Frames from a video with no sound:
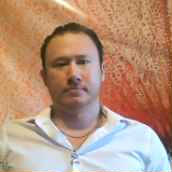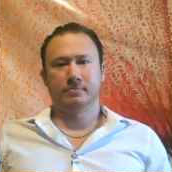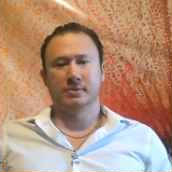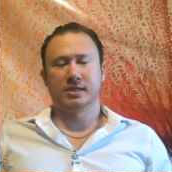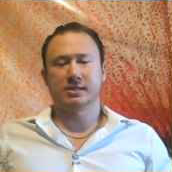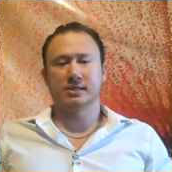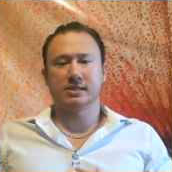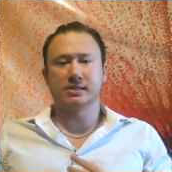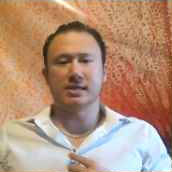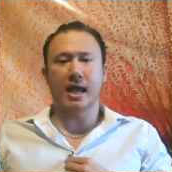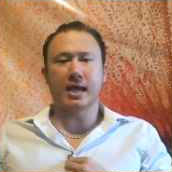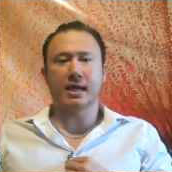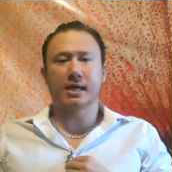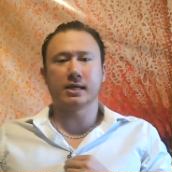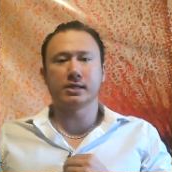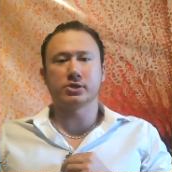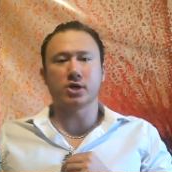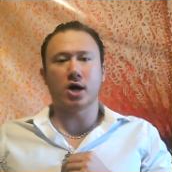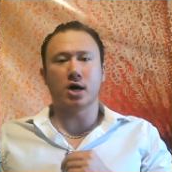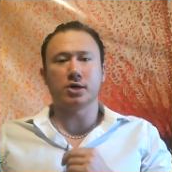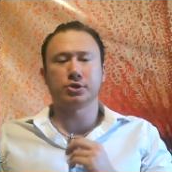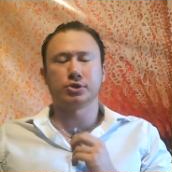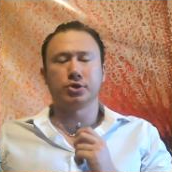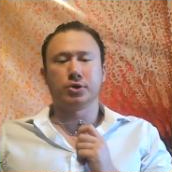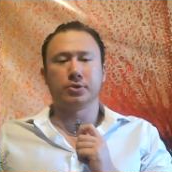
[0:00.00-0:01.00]
The snake is
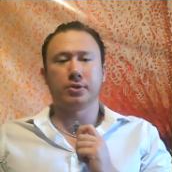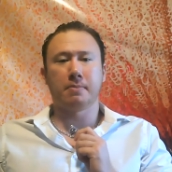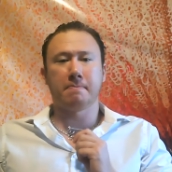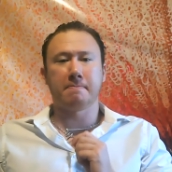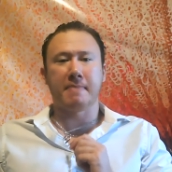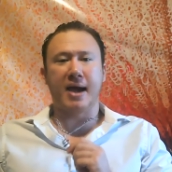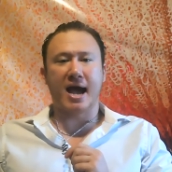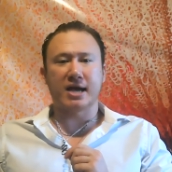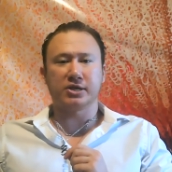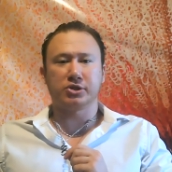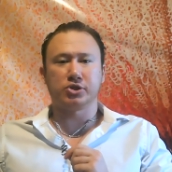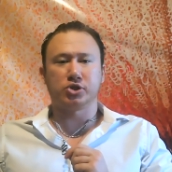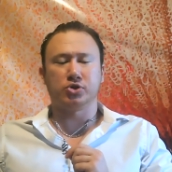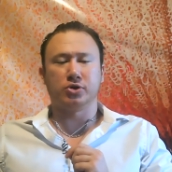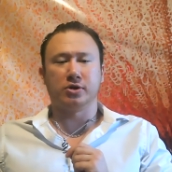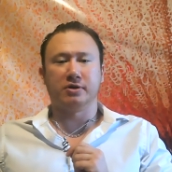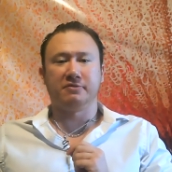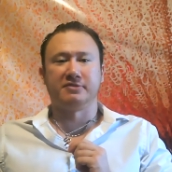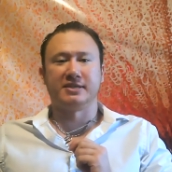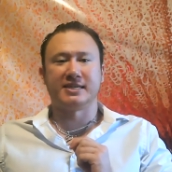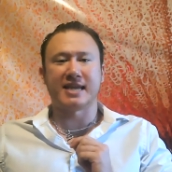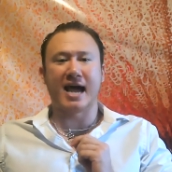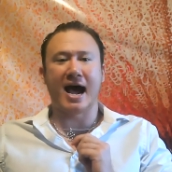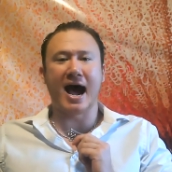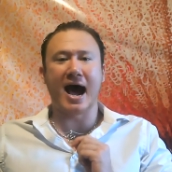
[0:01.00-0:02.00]
also the master
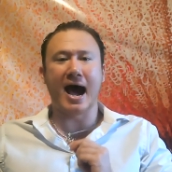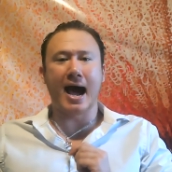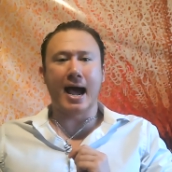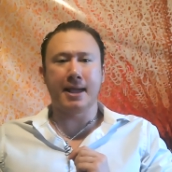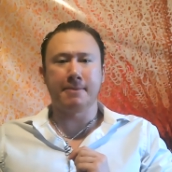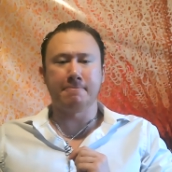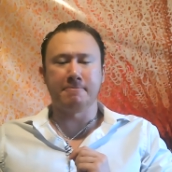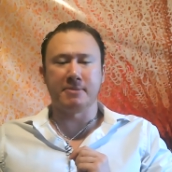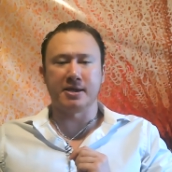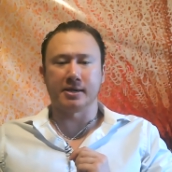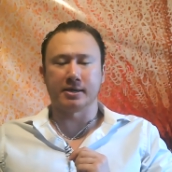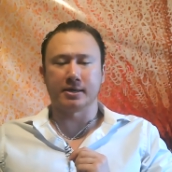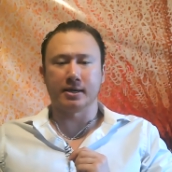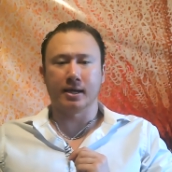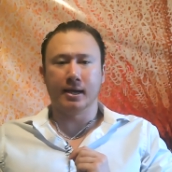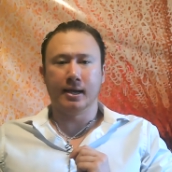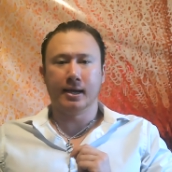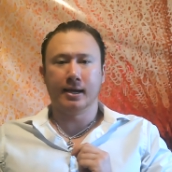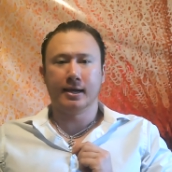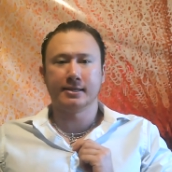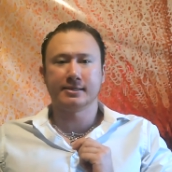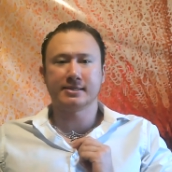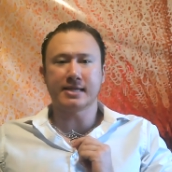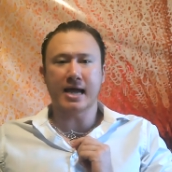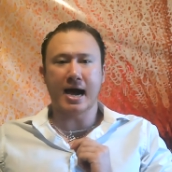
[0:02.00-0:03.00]
of timing.
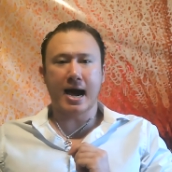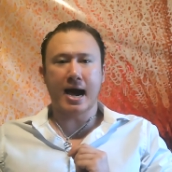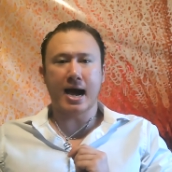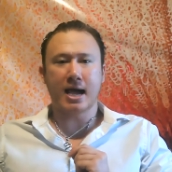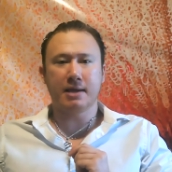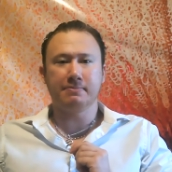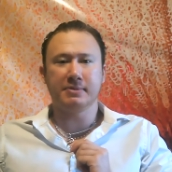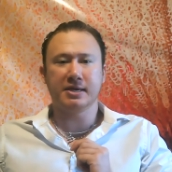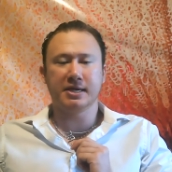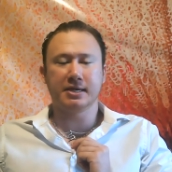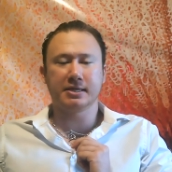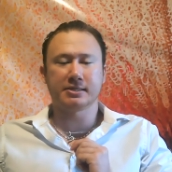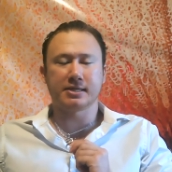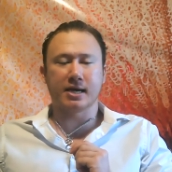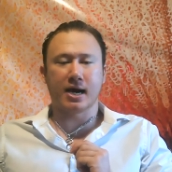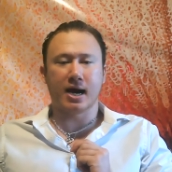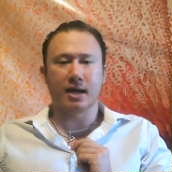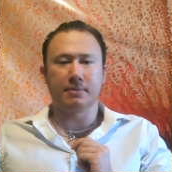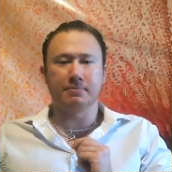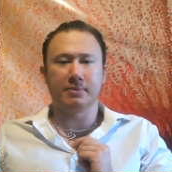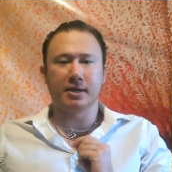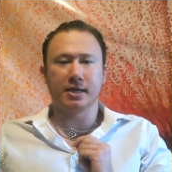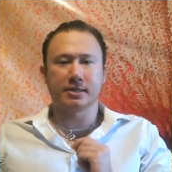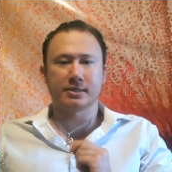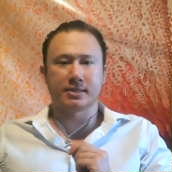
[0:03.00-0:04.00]
Timing,
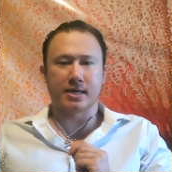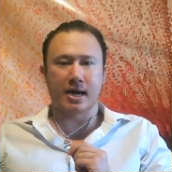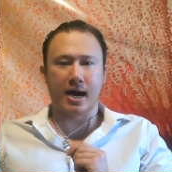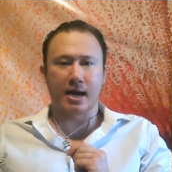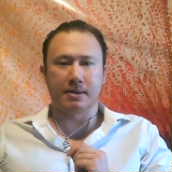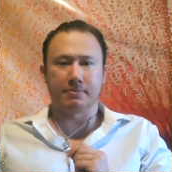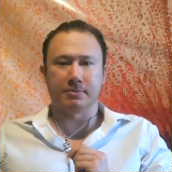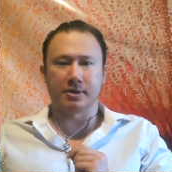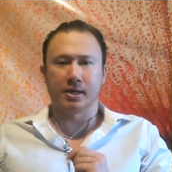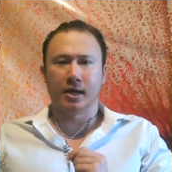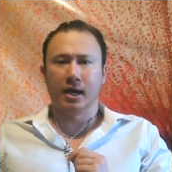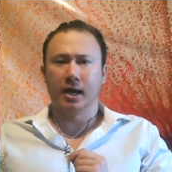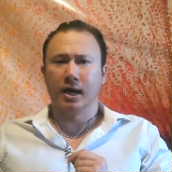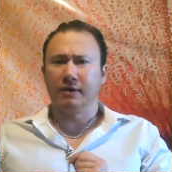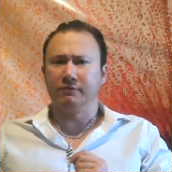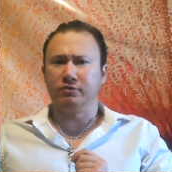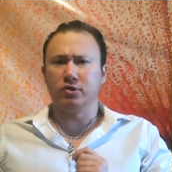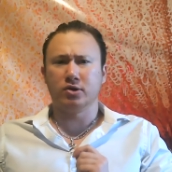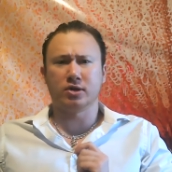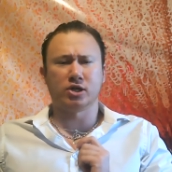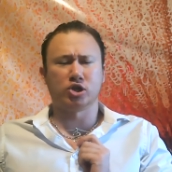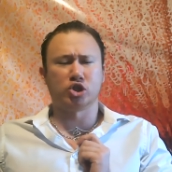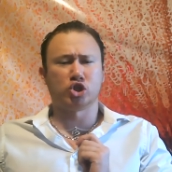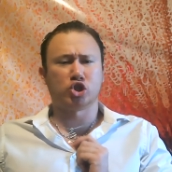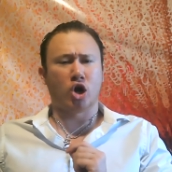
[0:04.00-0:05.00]
timing, timing. If
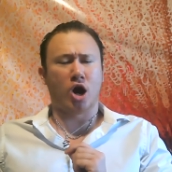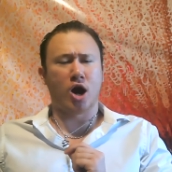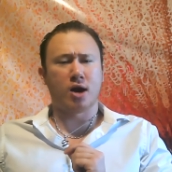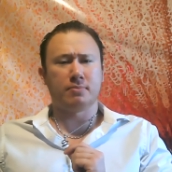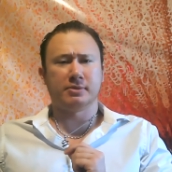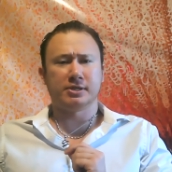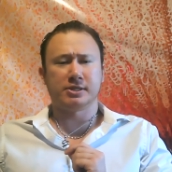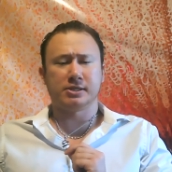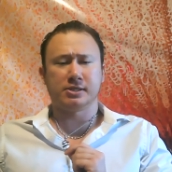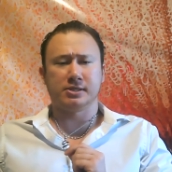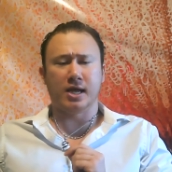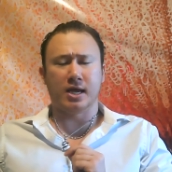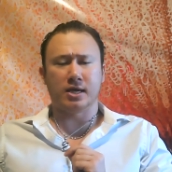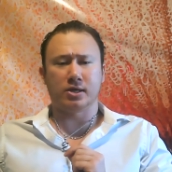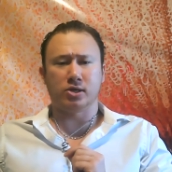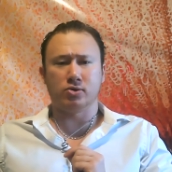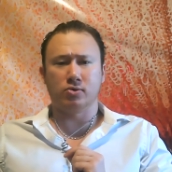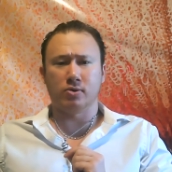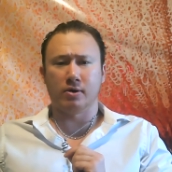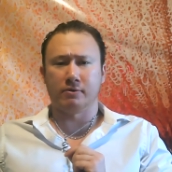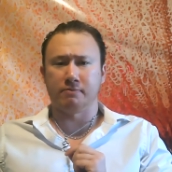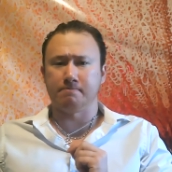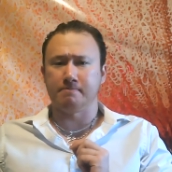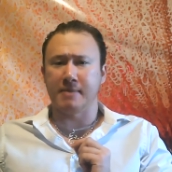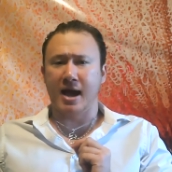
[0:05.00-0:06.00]
you can charm a snake,
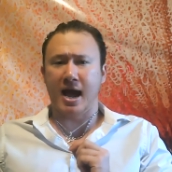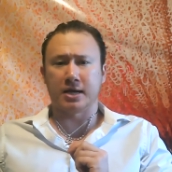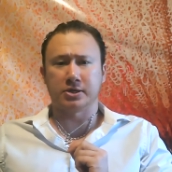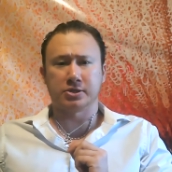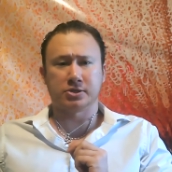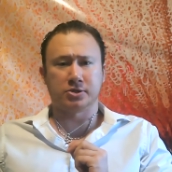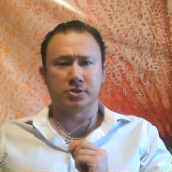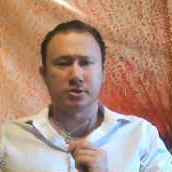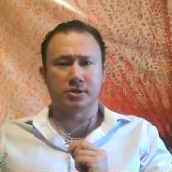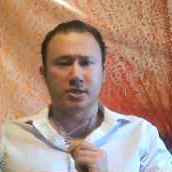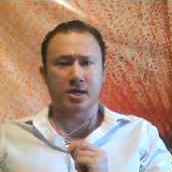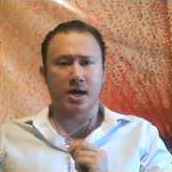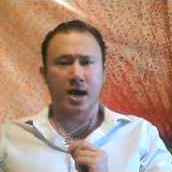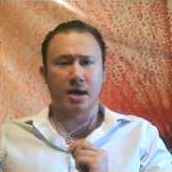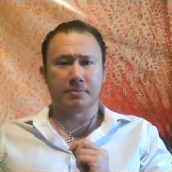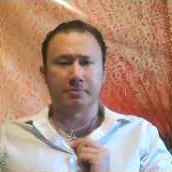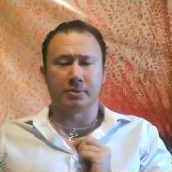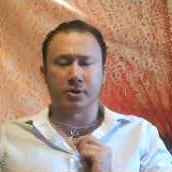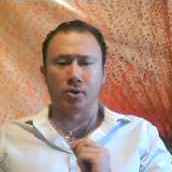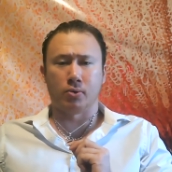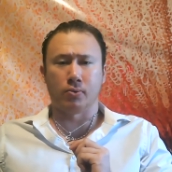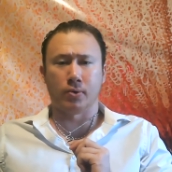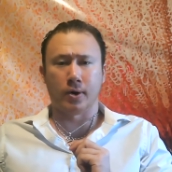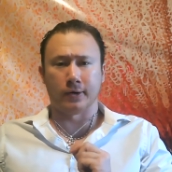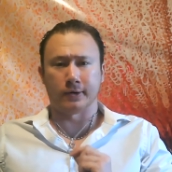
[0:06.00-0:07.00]
you have mastered time
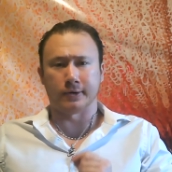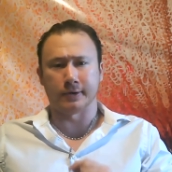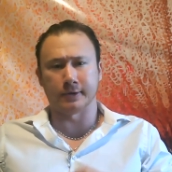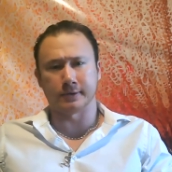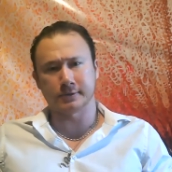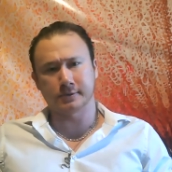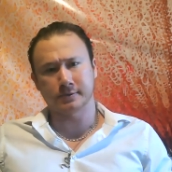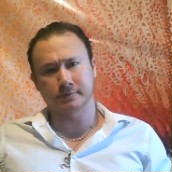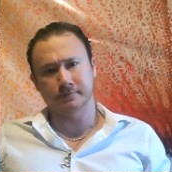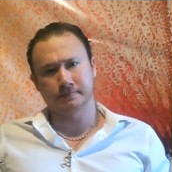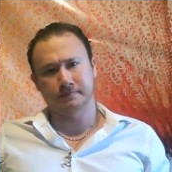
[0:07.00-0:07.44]
and awareness.